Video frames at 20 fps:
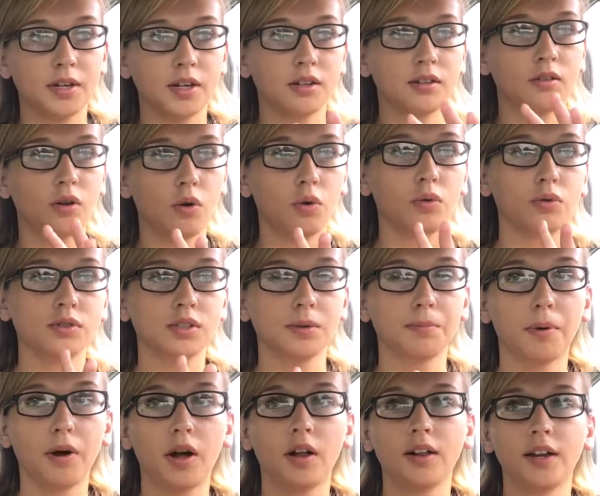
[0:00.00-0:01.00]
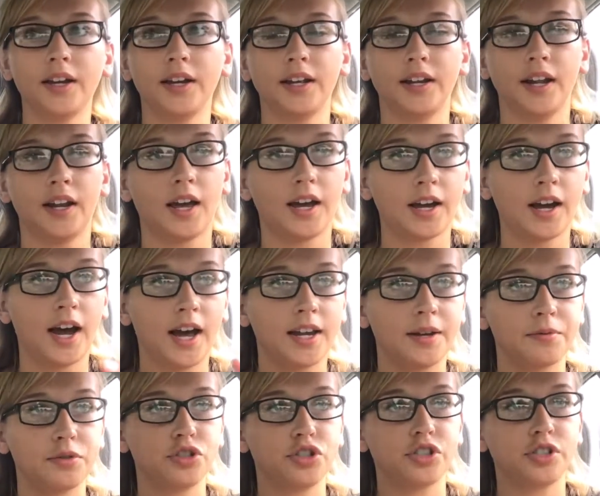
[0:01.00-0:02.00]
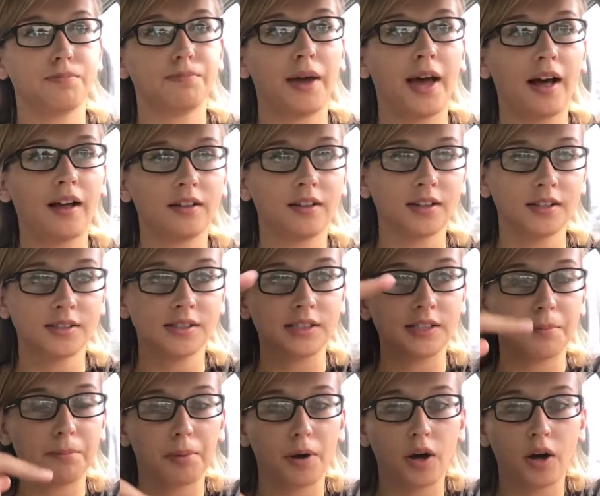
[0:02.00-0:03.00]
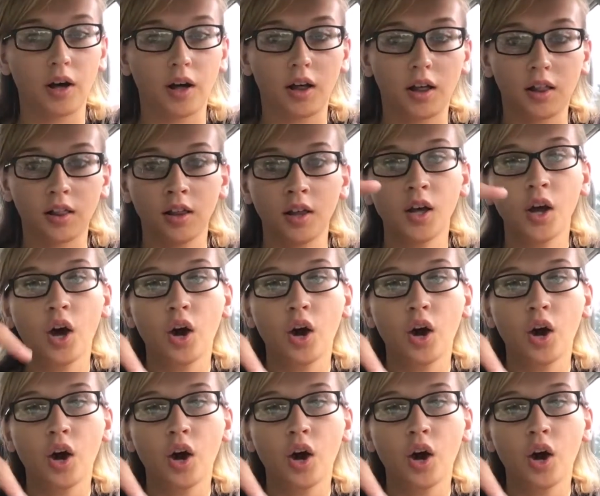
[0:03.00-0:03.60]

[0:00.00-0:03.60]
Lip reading: it holds the ball in, and I kind of would just balance the ball